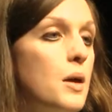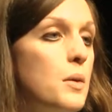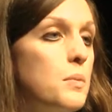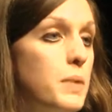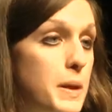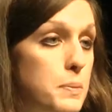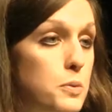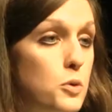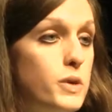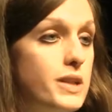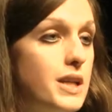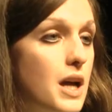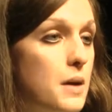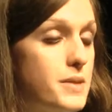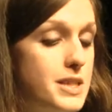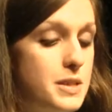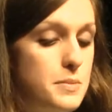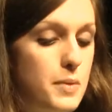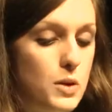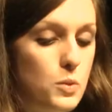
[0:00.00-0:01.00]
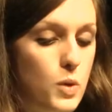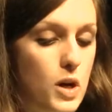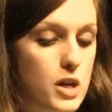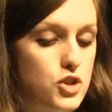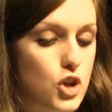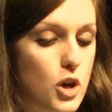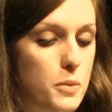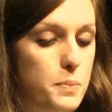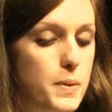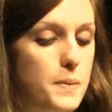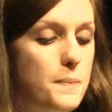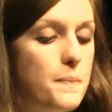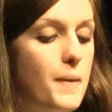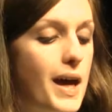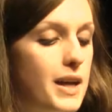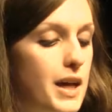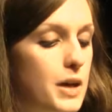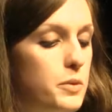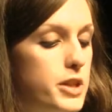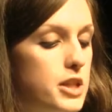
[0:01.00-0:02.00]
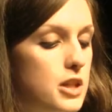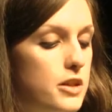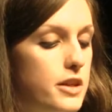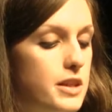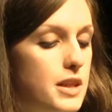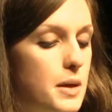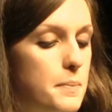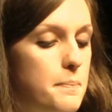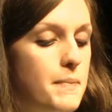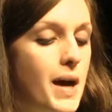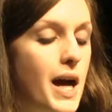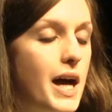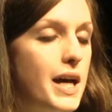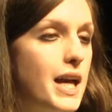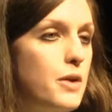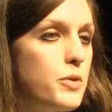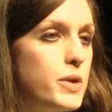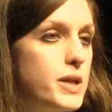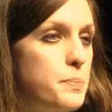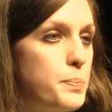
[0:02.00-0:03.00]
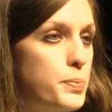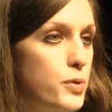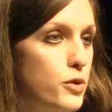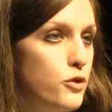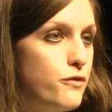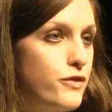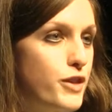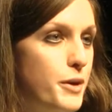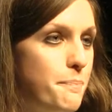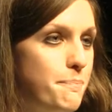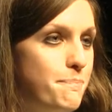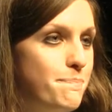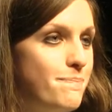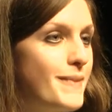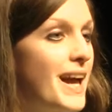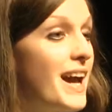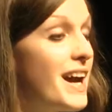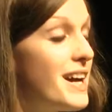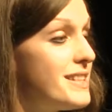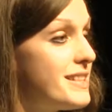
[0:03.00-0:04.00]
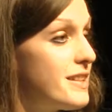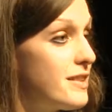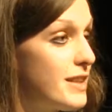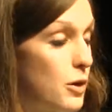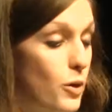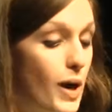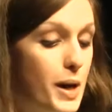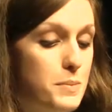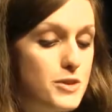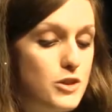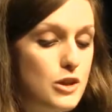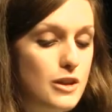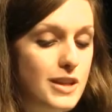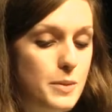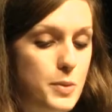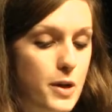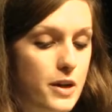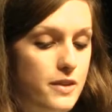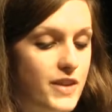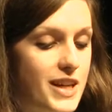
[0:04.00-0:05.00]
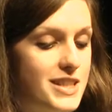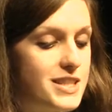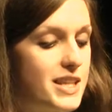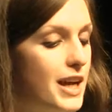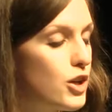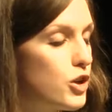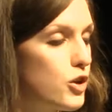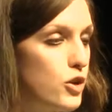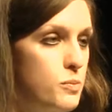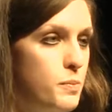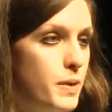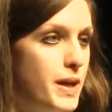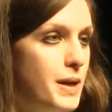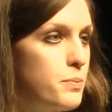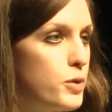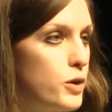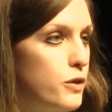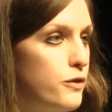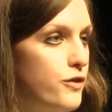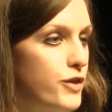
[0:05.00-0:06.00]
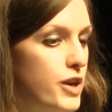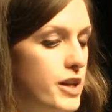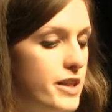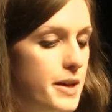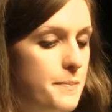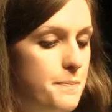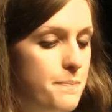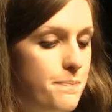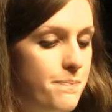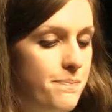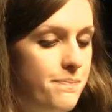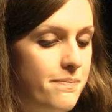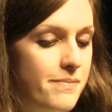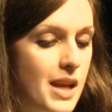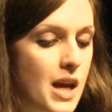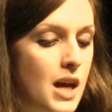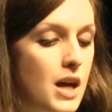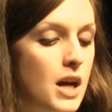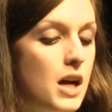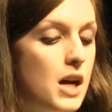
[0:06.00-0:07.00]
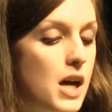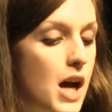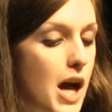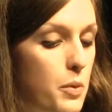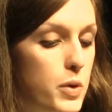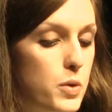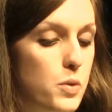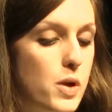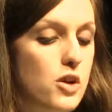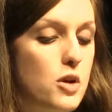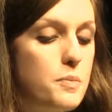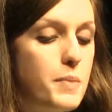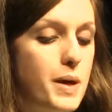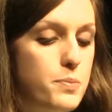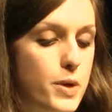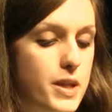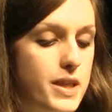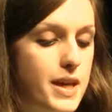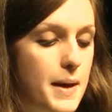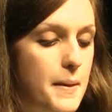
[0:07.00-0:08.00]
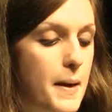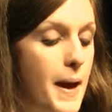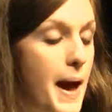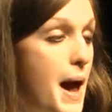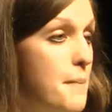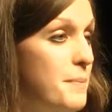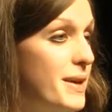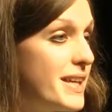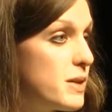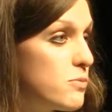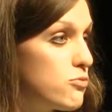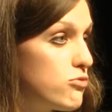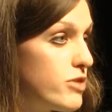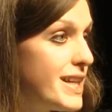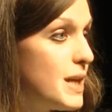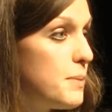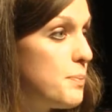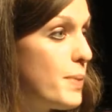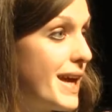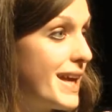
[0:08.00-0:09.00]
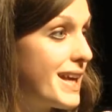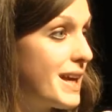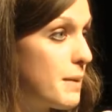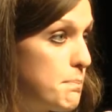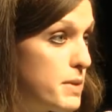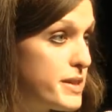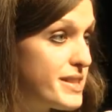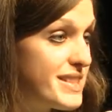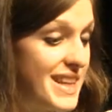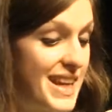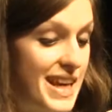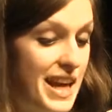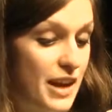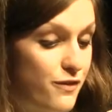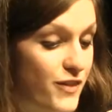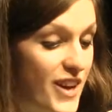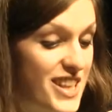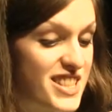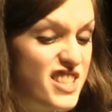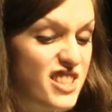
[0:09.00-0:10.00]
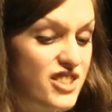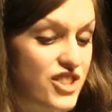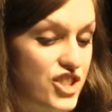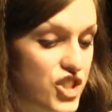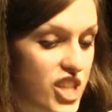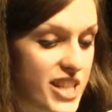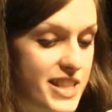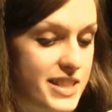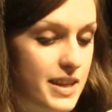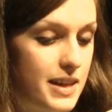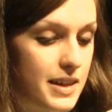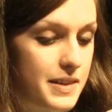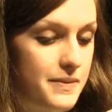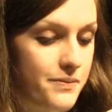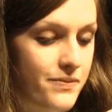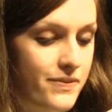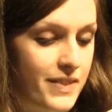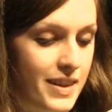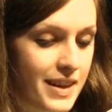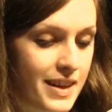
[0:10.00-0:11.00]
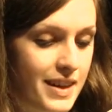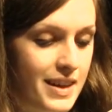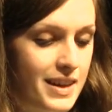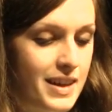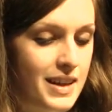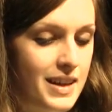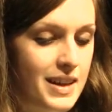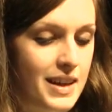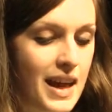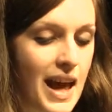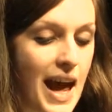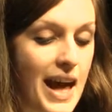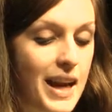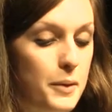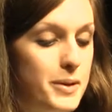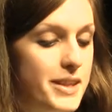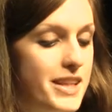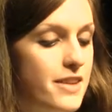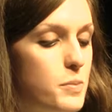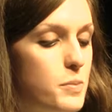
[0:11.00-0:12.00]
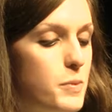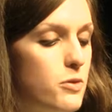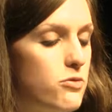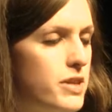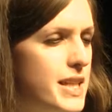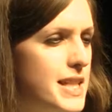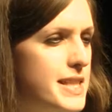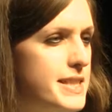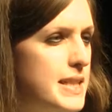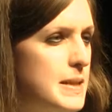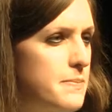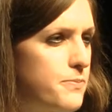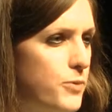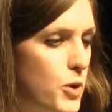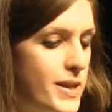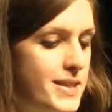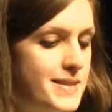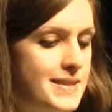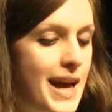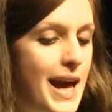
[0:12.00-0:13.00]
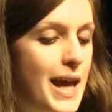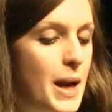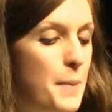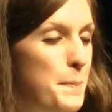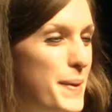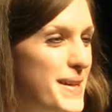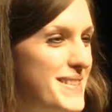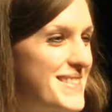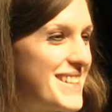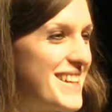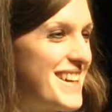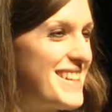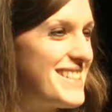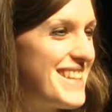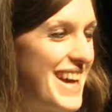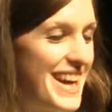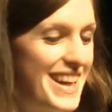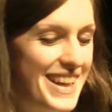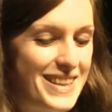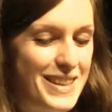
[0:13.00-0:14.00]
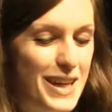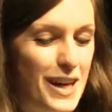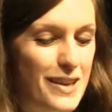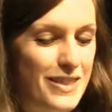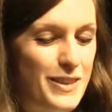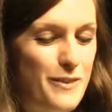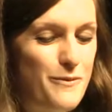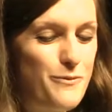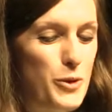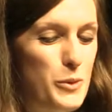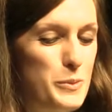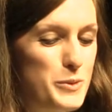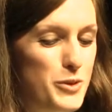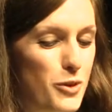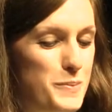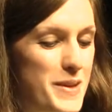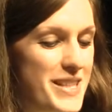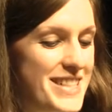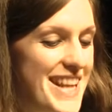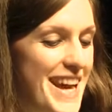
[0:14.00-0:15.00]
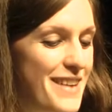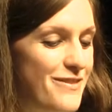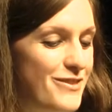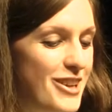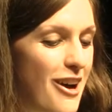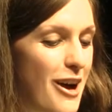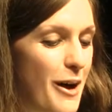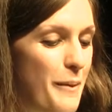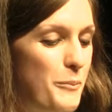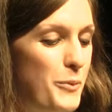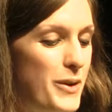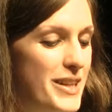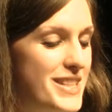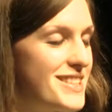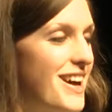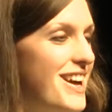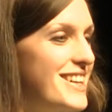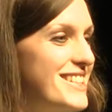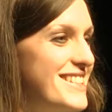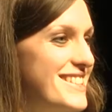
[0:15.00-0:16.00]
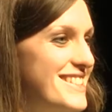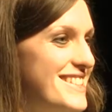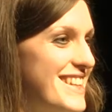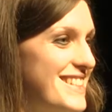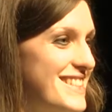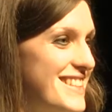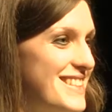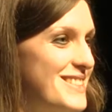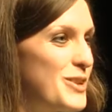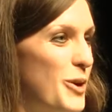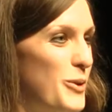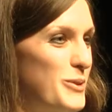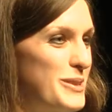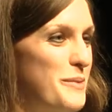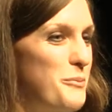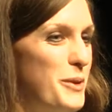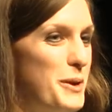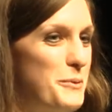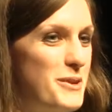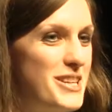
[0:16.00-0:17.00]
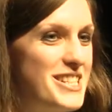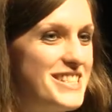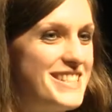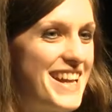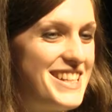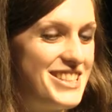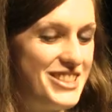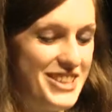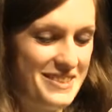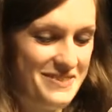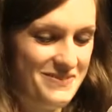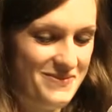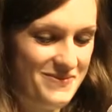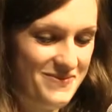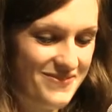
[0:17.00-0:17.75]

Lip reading: People would come into my workshop, and I would look at them, and I would improve them, until they were absolutely perfect and couldn't be improved further. I would work on my brother and make him really big and muscly and fast as a cheetah. And I would a really deep voice and a buzz cut and a gun that formed from his left arm when his heightened senses told him we were in danger.